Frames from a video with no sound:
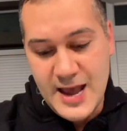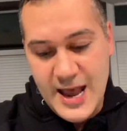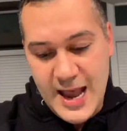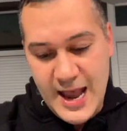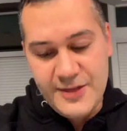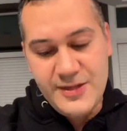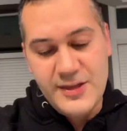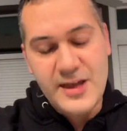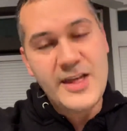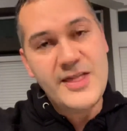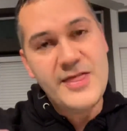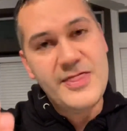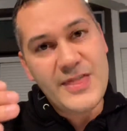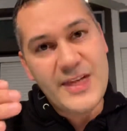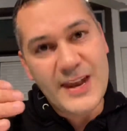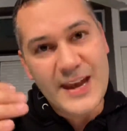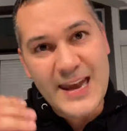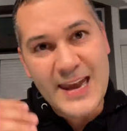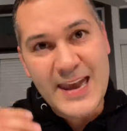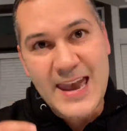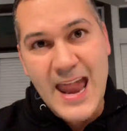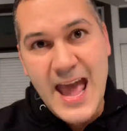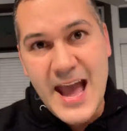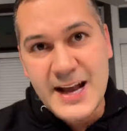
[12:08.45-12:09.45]
And then the
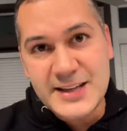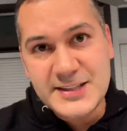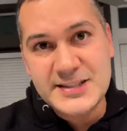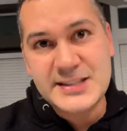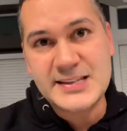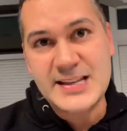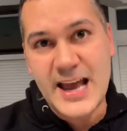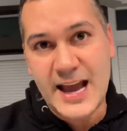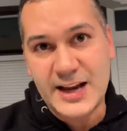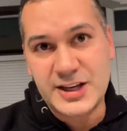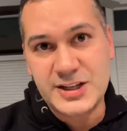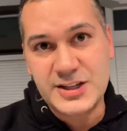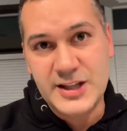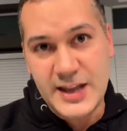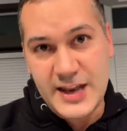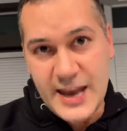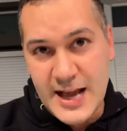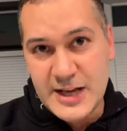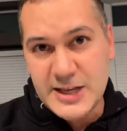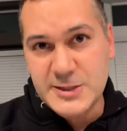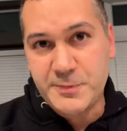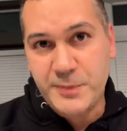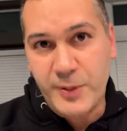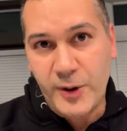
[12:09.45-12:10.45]
next section, the
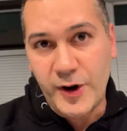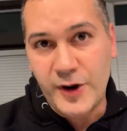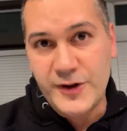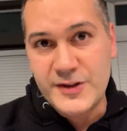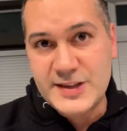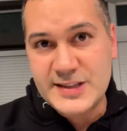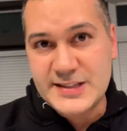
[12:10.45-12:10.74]
next part,